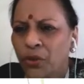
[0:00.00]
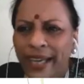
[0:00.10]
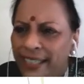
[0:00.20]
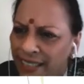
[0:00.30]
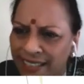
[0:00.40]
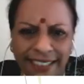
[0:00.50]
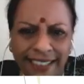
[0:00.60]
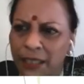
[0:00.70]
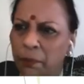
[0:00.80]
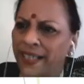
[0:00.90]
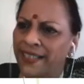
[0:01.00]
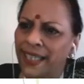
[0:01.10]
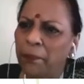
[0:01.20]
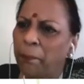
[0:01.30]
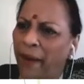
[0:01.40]
To ex she's
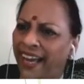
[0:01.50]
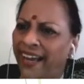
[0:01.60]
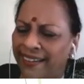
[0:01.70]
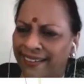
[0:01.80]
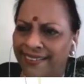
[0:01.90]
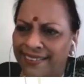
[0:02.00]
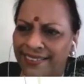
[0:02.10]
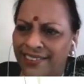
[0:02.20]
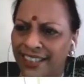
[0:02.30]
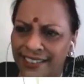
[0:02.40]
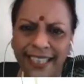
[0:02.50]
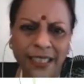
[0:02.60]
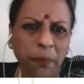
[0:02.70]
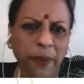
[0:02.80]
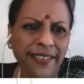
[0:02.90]
expressing pain, she's
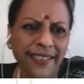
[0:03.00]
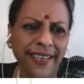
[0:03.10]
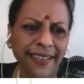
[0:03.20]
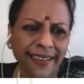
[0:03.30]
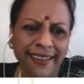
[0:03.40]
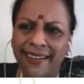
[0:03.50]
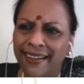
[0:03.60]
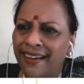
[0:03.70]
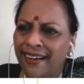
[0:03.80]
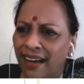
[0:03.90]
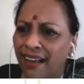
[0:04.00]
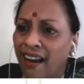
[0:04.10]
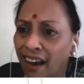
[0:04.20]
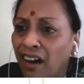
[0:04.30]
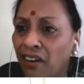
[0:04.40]
expressing
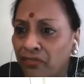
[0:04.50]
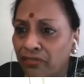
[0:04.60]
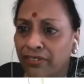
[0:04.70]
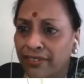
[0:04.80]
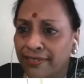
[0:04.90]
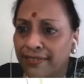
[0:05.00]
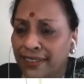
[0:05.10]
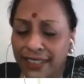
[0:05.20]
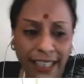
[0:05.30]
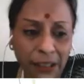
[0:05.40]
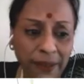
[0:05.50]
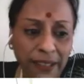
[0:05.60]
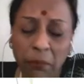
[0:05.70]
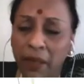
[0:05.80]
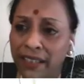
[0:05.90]
love, she's
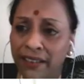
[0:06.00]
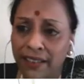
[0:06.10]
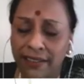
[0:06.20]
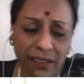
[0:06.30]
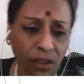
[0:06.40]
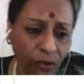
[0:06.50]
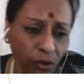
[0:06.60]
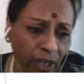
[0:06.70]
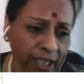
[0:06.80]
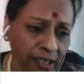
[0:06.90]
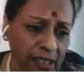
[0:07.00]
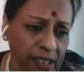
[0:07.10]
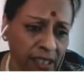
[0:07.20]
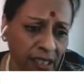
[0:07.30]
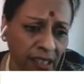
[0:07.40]
expressing many things. Now, if you look at
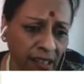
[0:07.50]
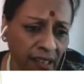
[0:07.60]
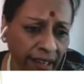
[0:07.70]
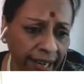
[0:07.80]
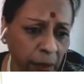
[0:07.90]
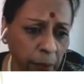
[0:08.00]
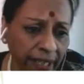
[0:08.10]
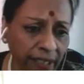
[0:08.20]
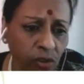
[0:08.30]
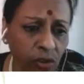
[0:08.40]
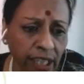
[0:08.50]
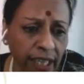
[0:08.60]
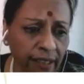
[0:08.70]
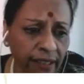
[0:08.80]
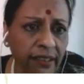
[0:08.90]
this red bit, you say